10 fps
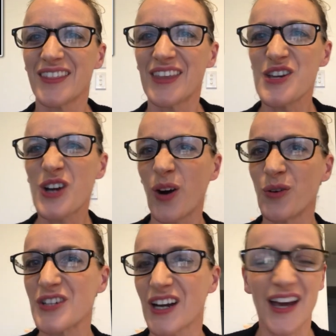the
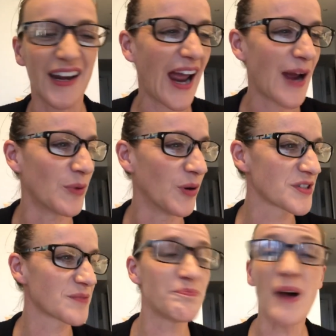culture and
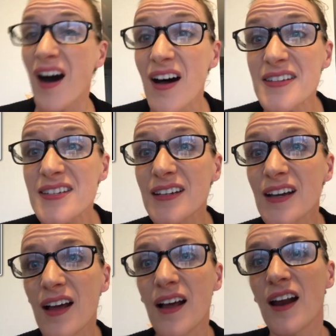atmos. But
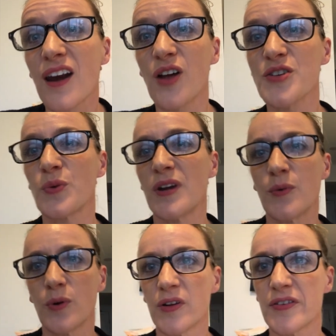last
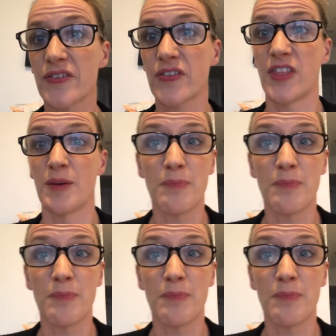week was the